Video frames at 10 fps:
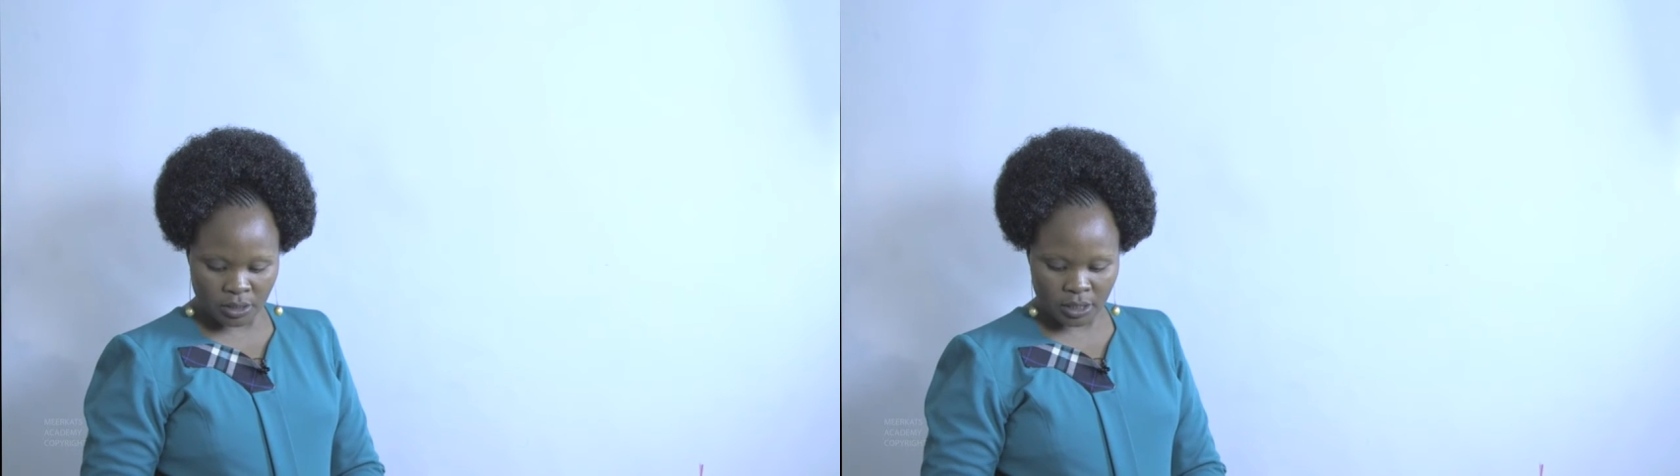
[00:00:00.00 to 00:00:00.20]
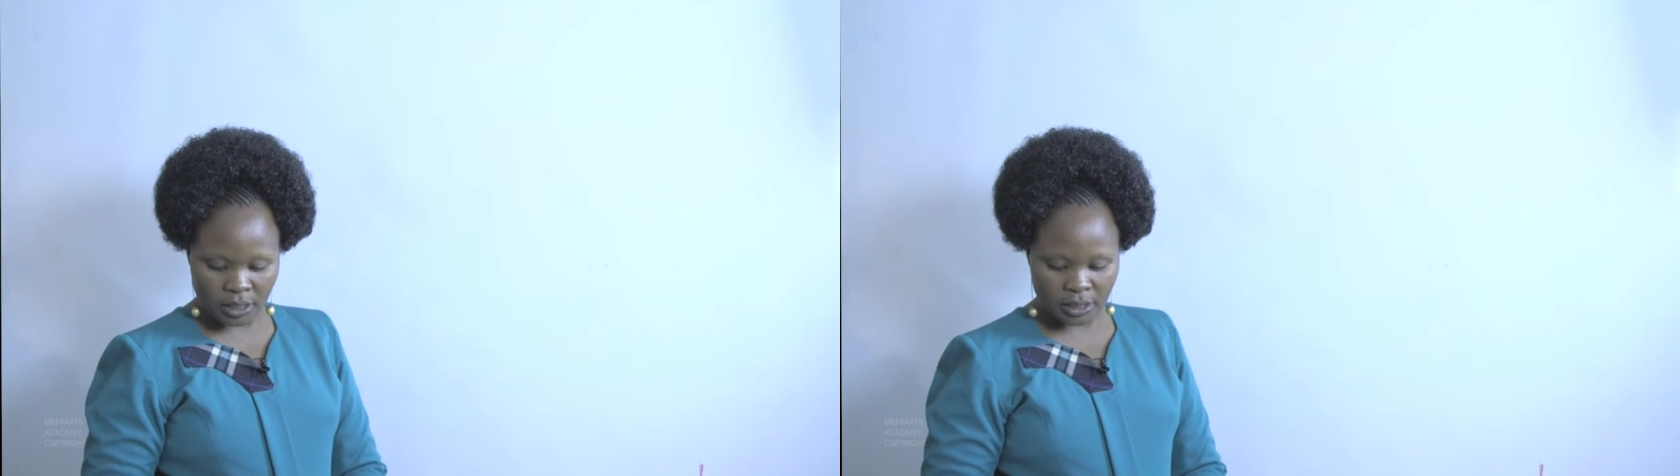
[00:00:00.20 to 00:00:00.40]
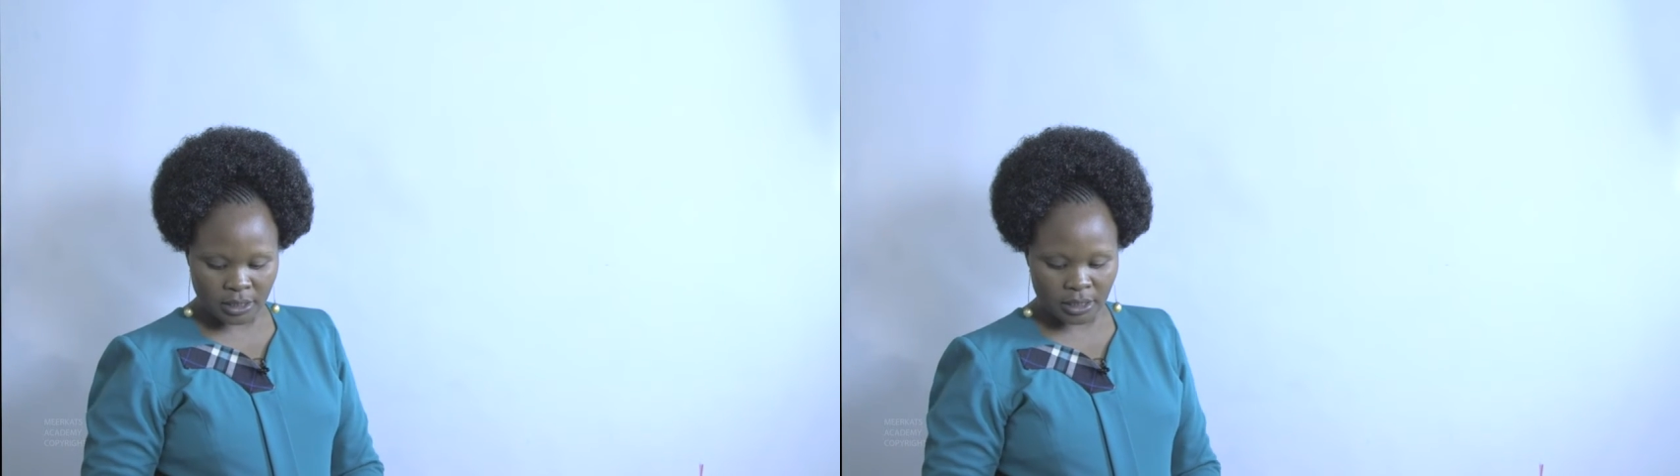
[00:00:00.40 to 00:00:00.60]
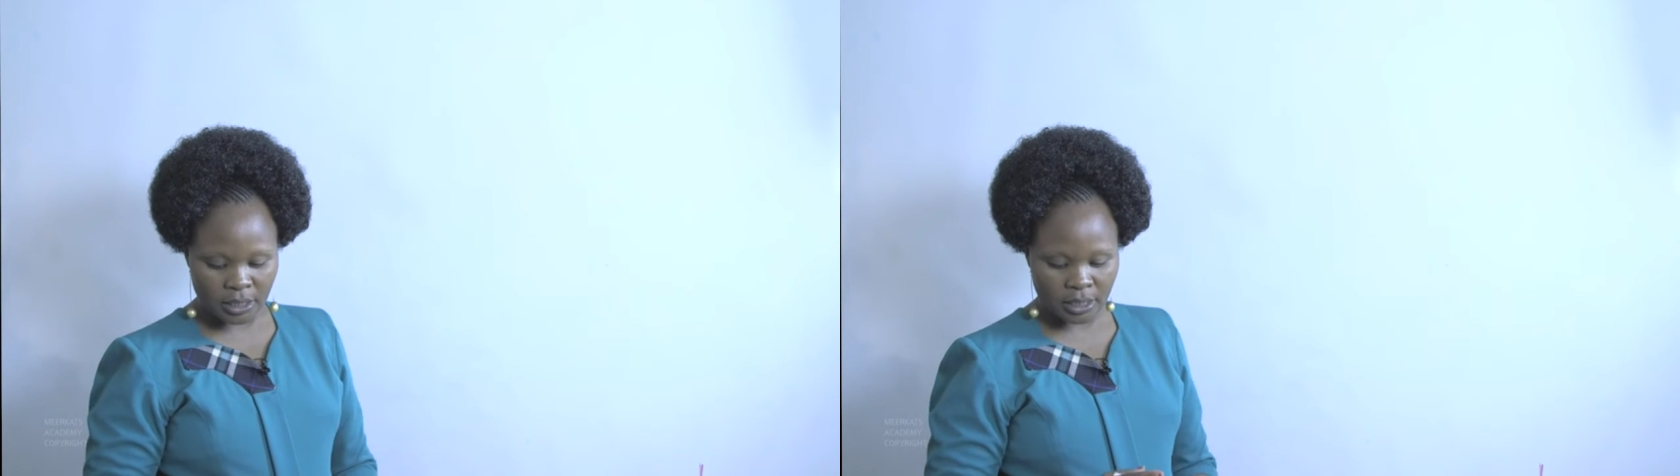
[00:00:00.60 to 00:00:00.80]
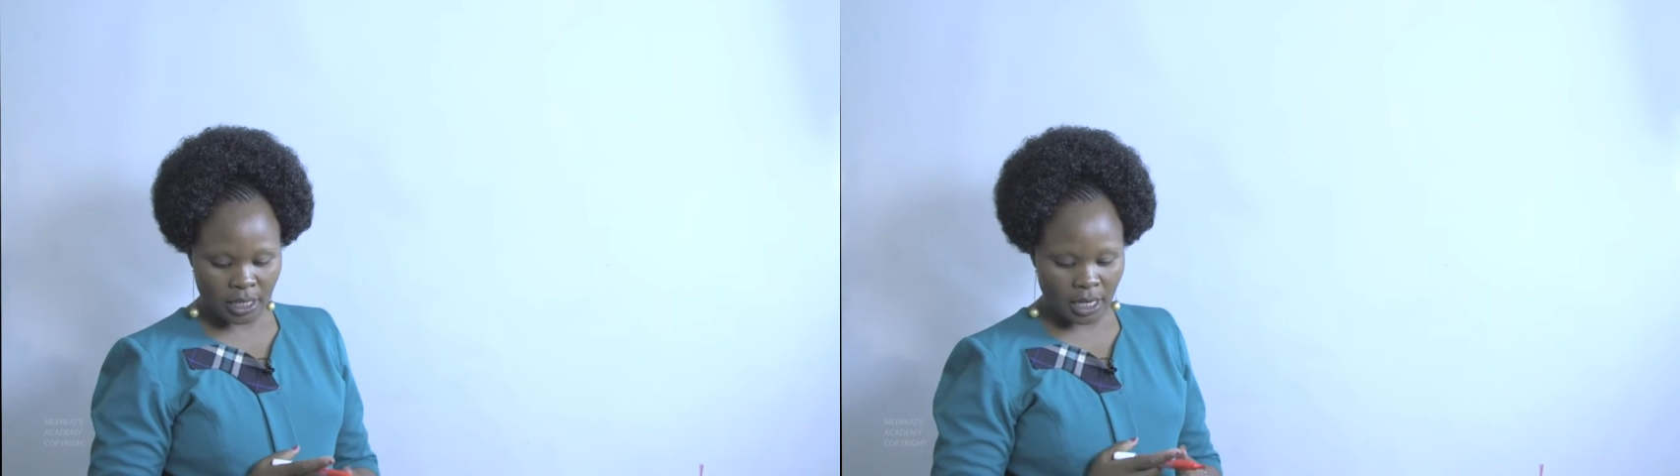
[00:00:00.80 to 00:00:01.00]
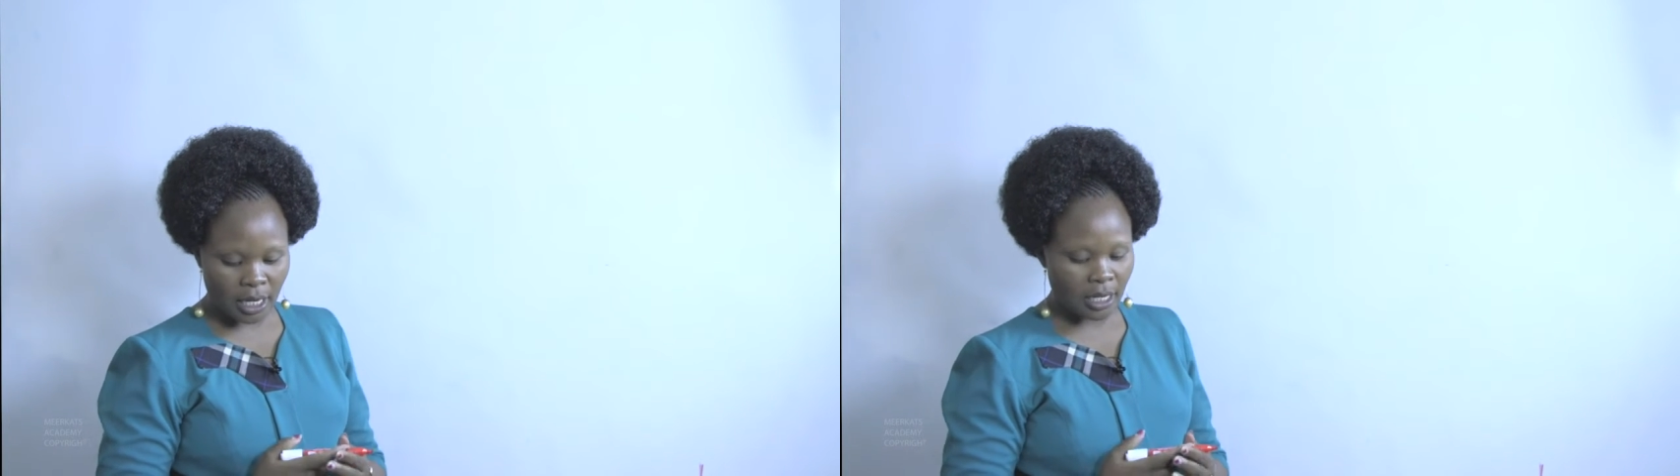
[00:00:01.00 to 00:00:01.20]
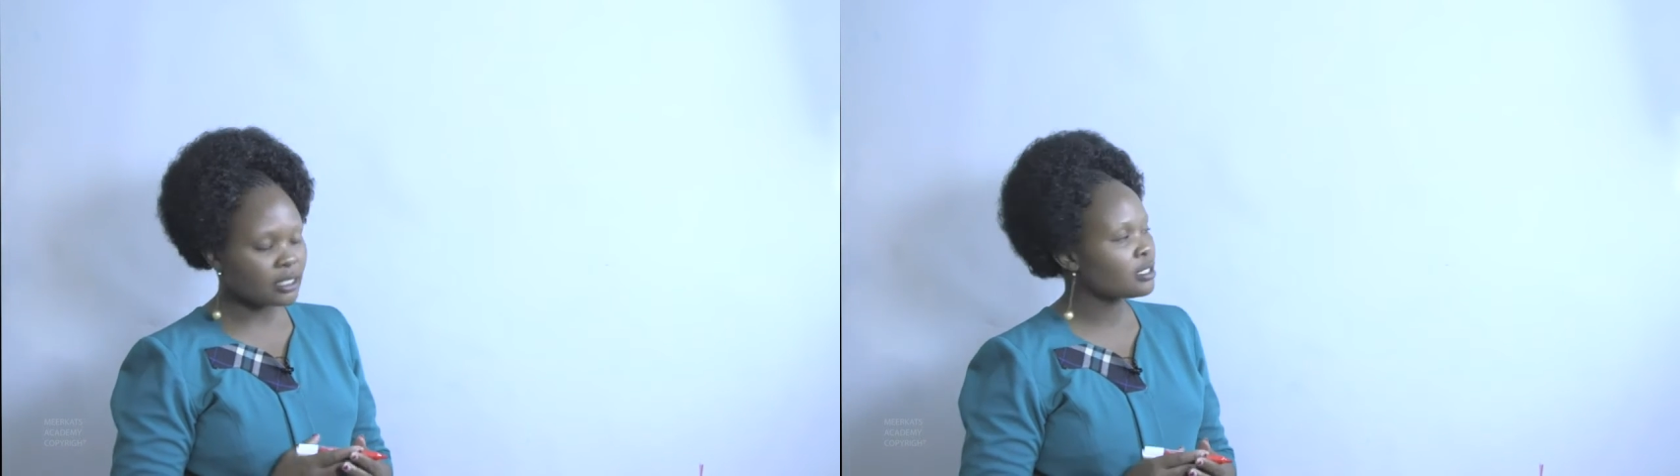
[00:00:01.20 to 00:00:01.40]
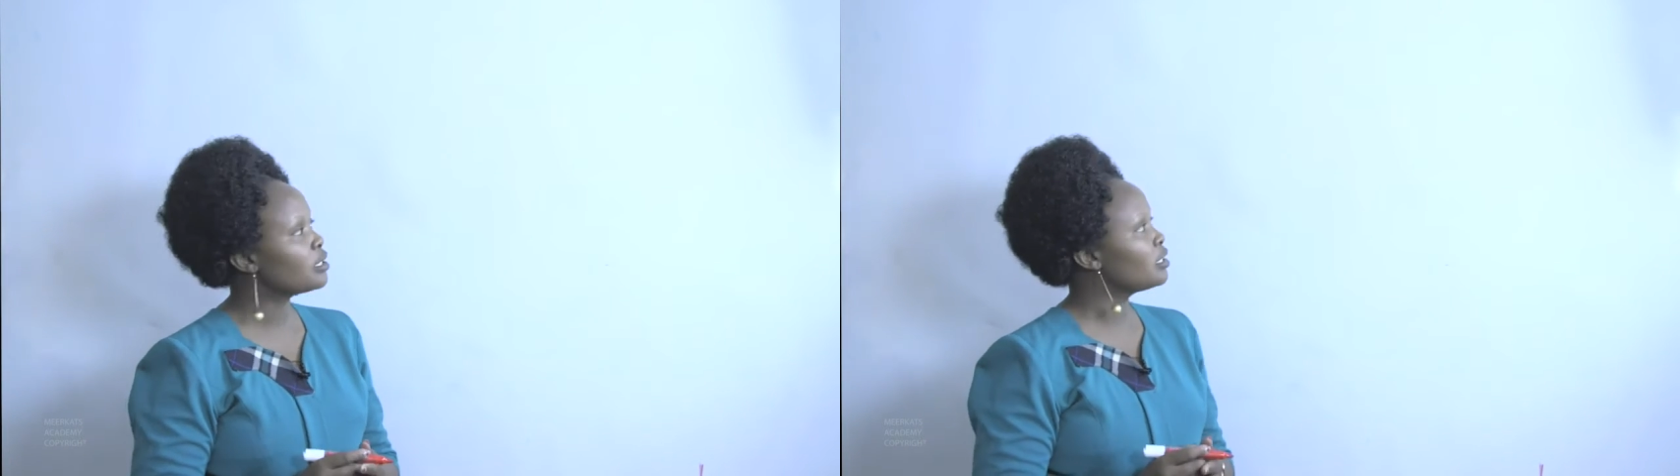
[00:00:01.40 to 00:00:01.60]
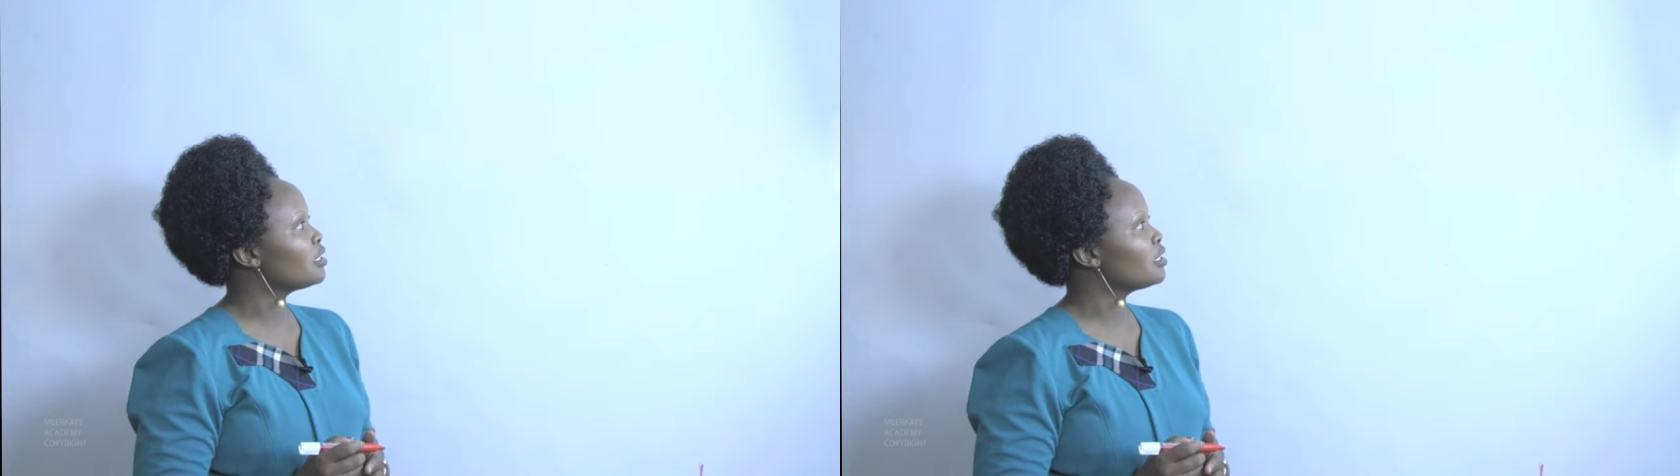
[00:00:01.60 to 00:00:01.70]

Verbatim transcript: start at